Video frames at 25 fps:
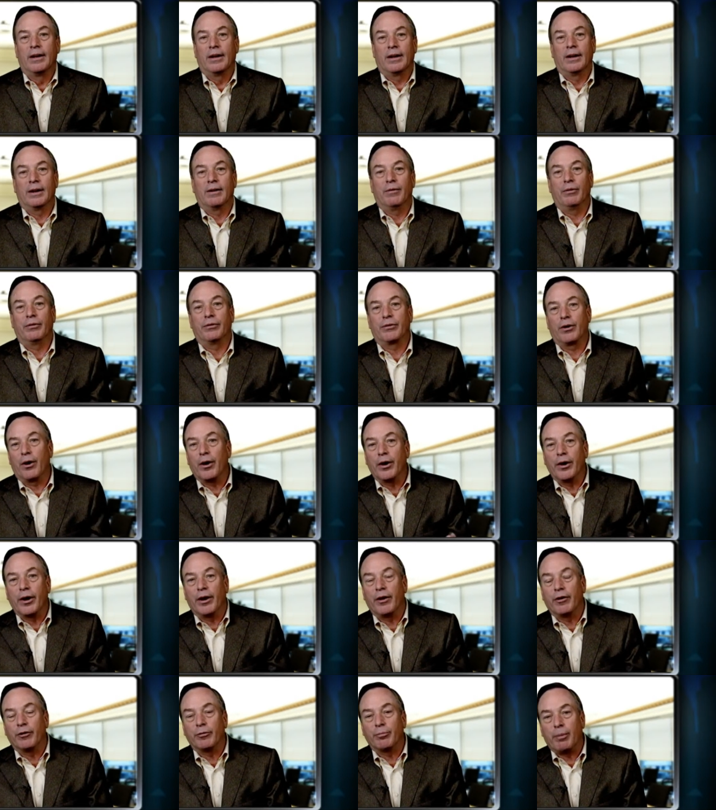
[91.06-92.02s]
We started
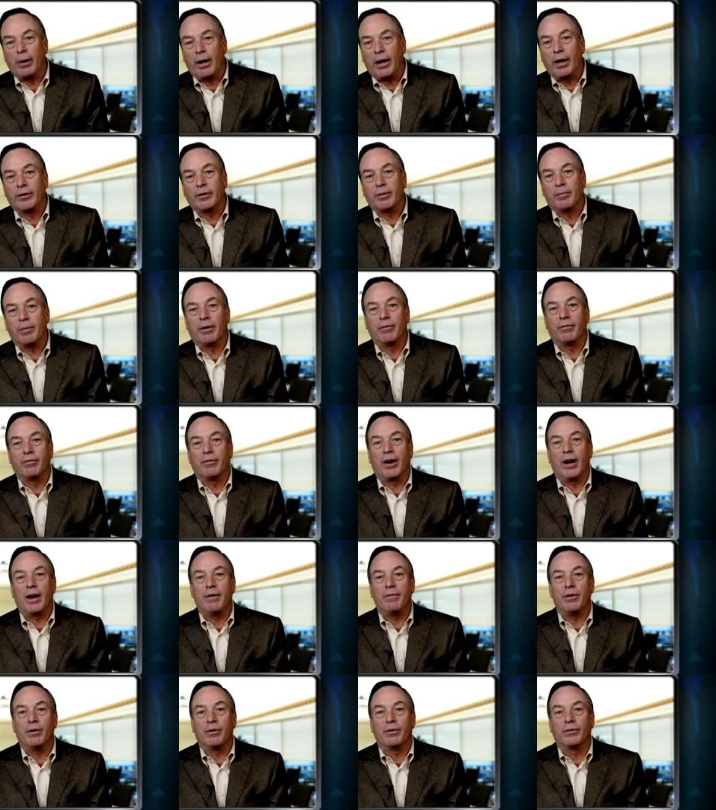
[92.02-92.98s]
on this path about
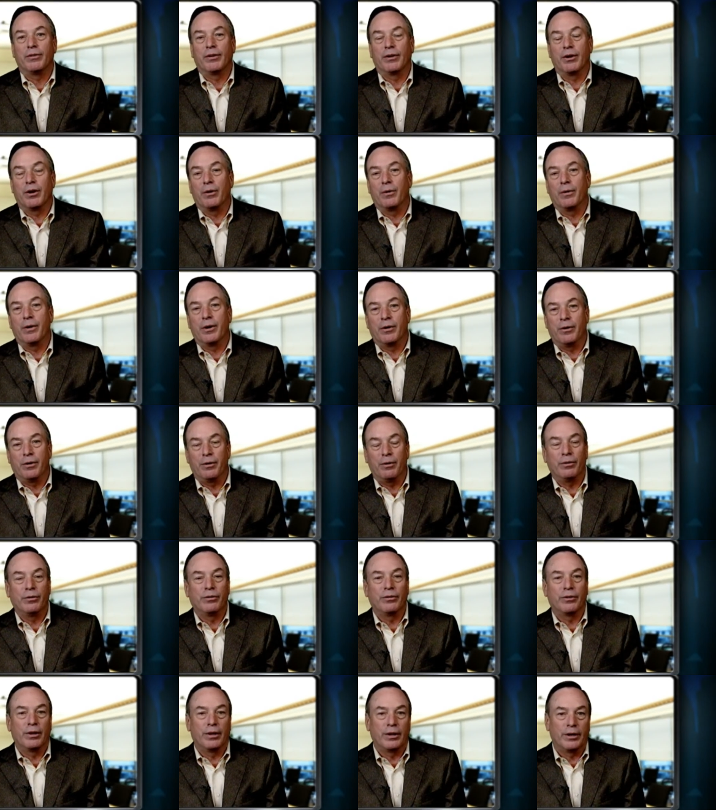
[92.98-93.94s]
5 years ago. We
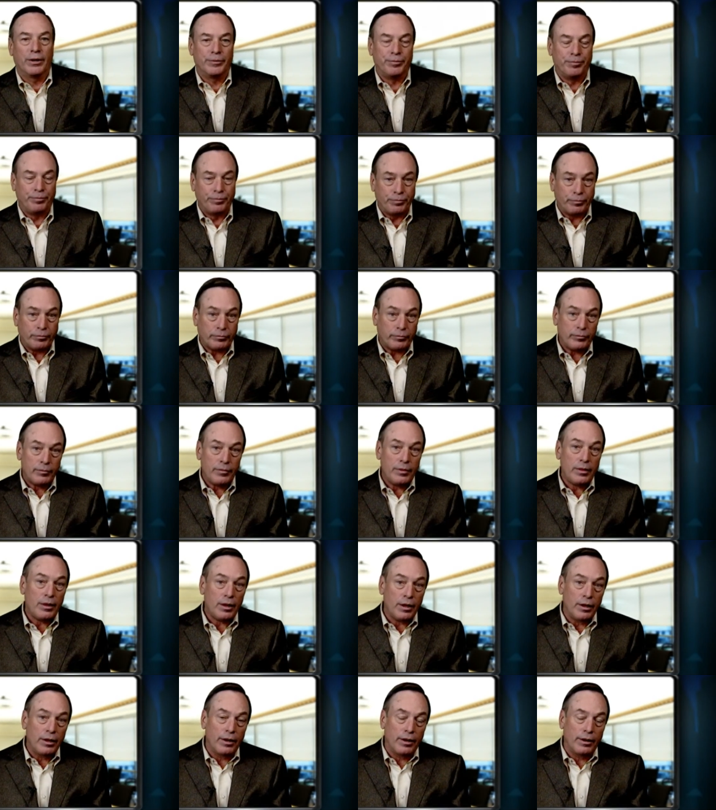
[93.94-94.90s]
introduced the
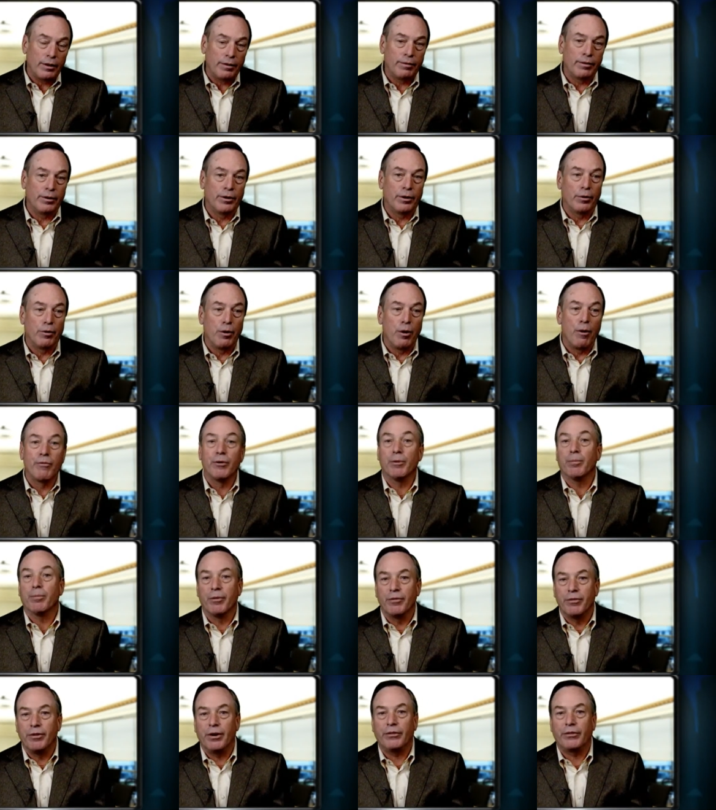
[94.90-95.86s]

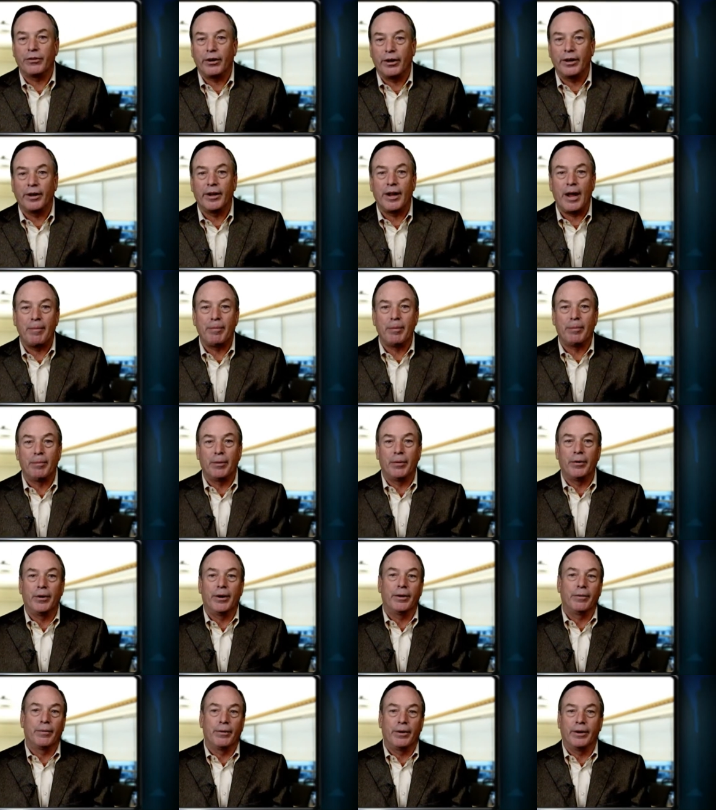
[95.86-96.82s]
over-provisioning
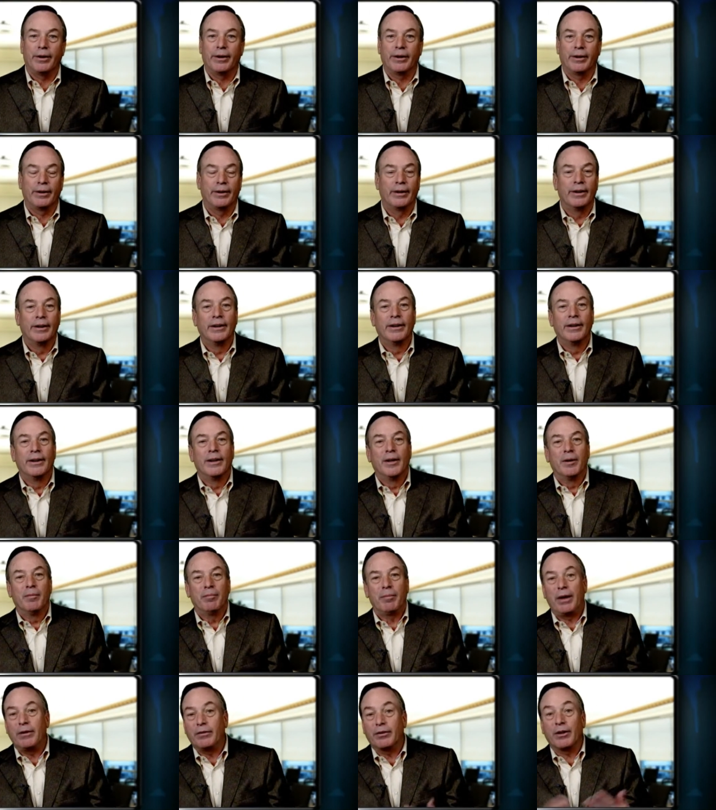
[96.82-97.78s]
capability, where you can
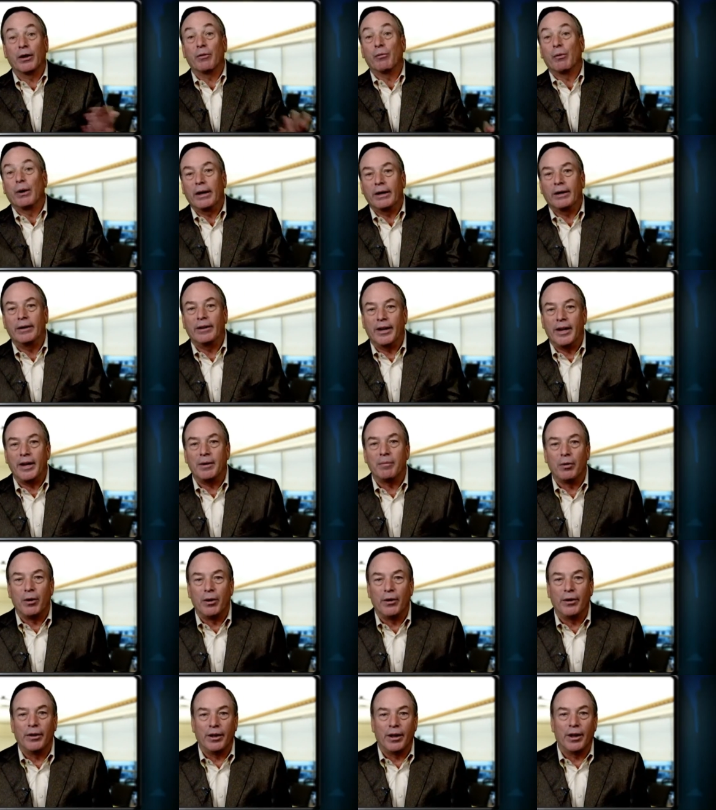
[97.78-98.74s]
basically reclaim
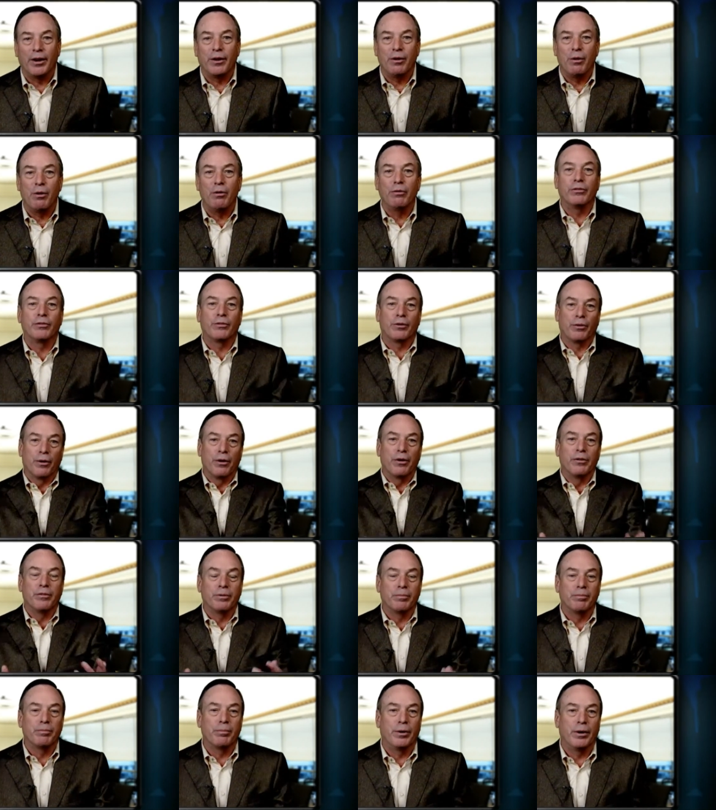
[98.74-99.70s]
all the unused storage
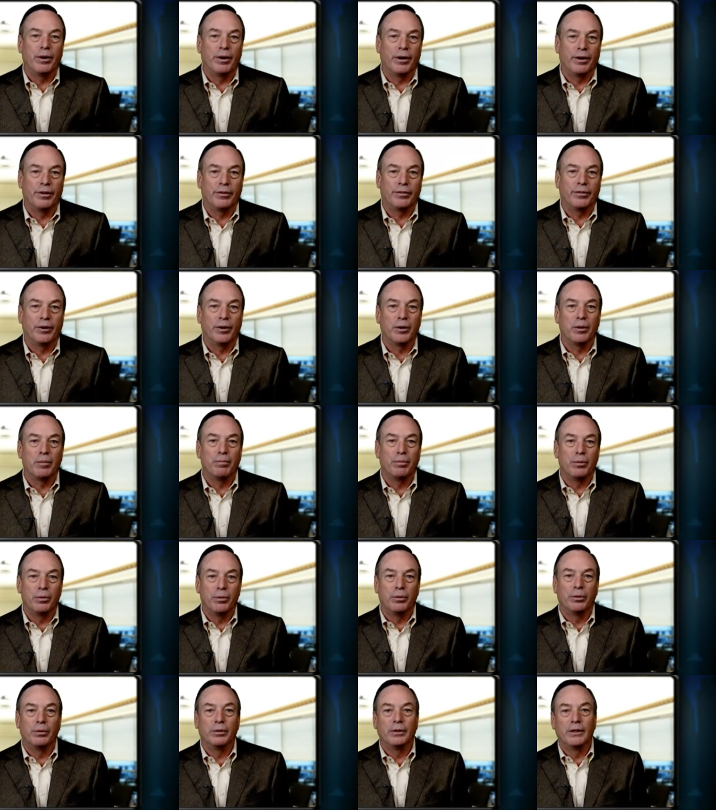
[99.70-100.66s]
and put it in a single
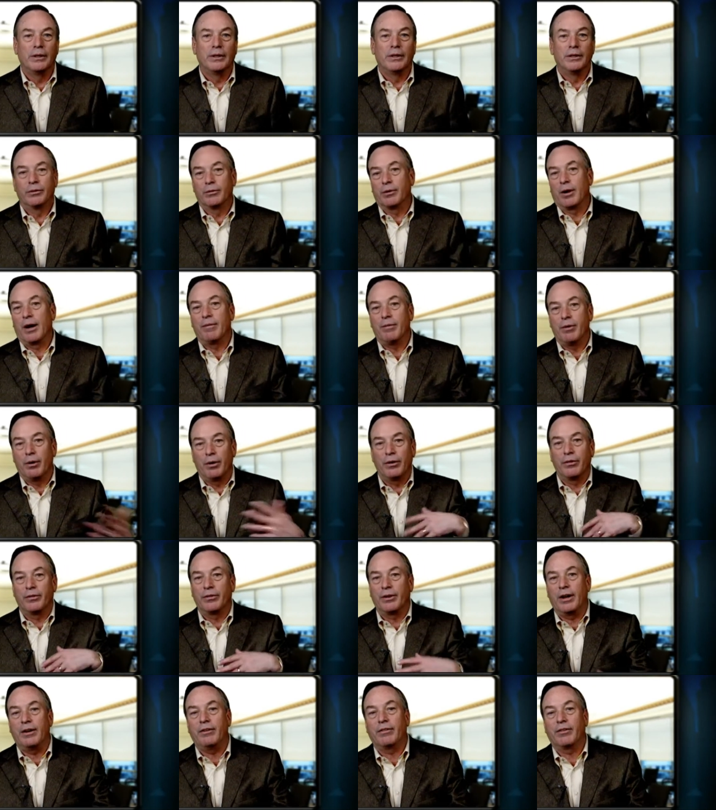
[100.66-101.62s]
pool, drive
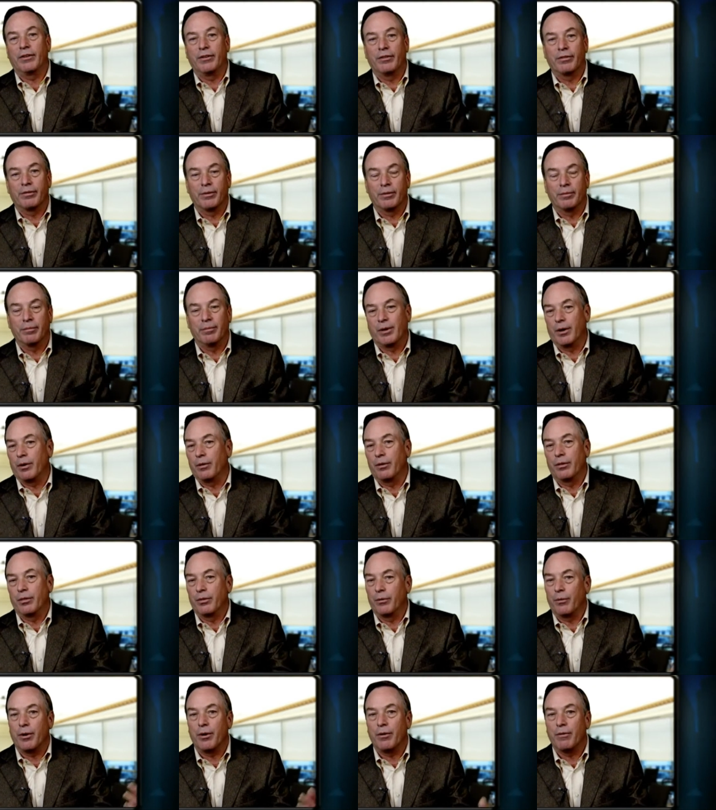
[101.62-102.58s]
utilizations from
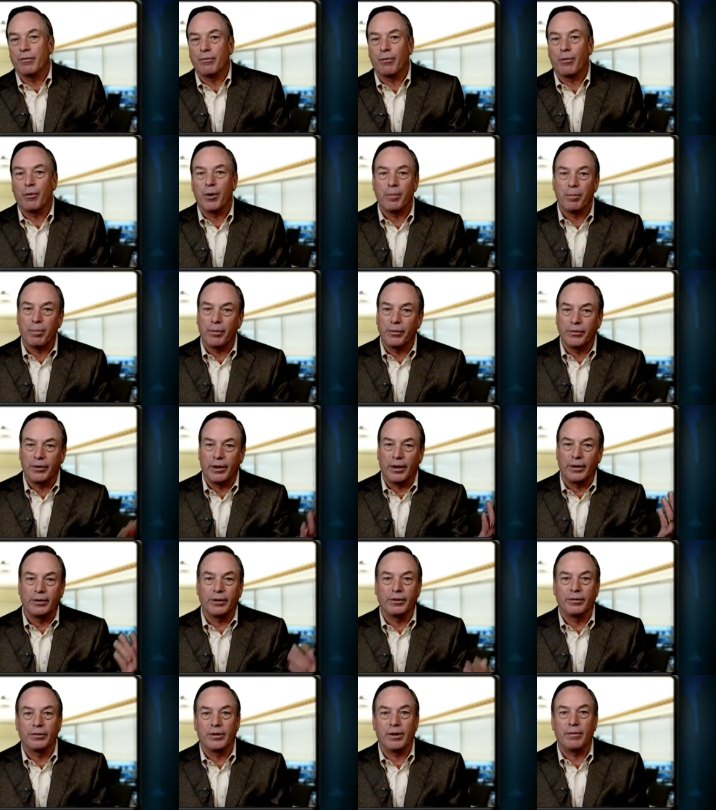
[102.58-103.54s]
30 or 40%
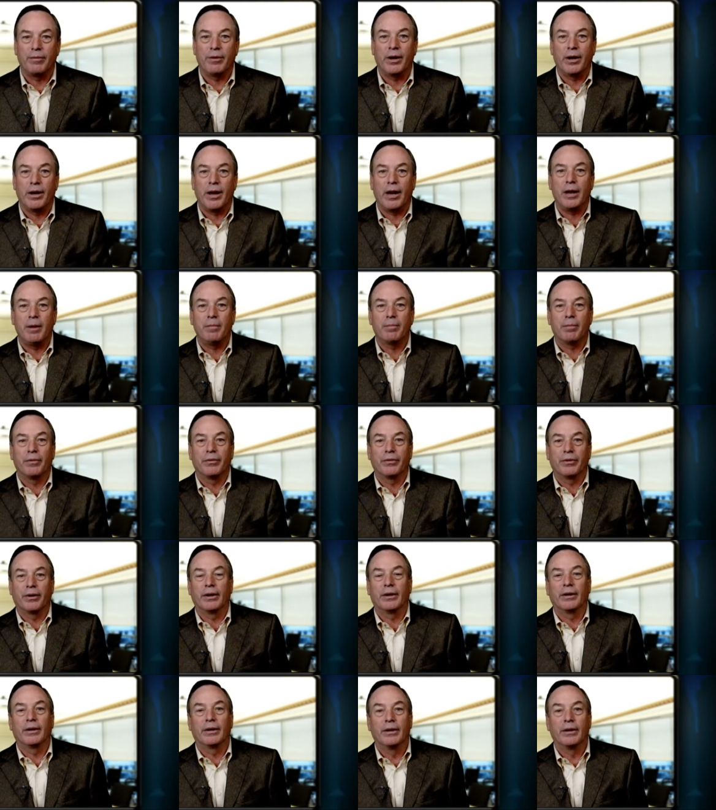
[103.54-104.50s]
to 70 to 80%.